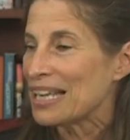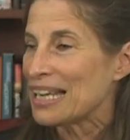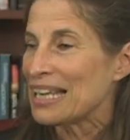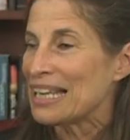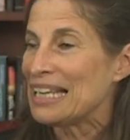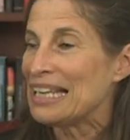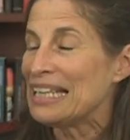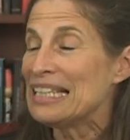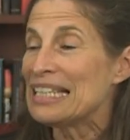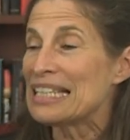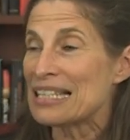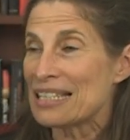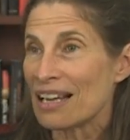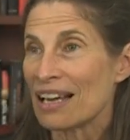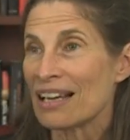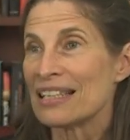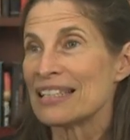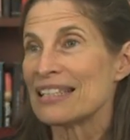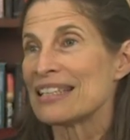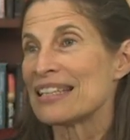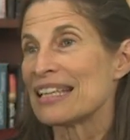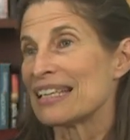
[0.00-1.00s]
he
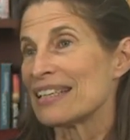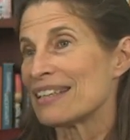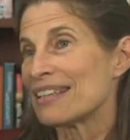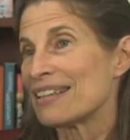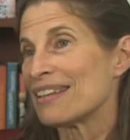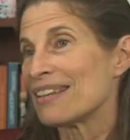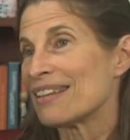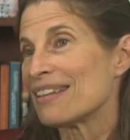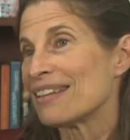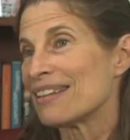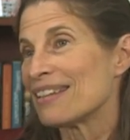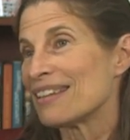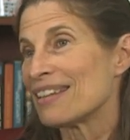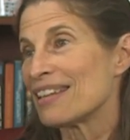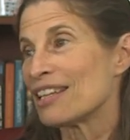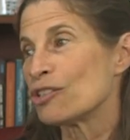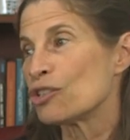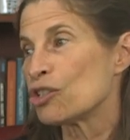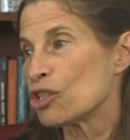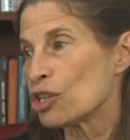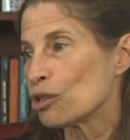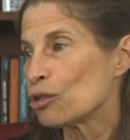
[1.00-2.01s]
decides that the
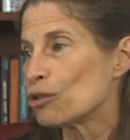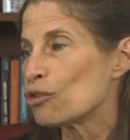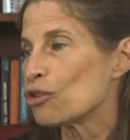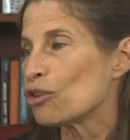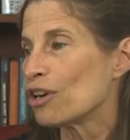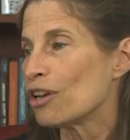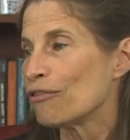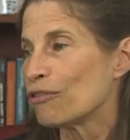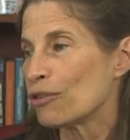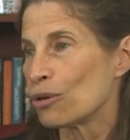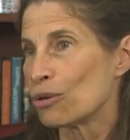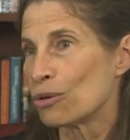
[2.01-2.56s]
children of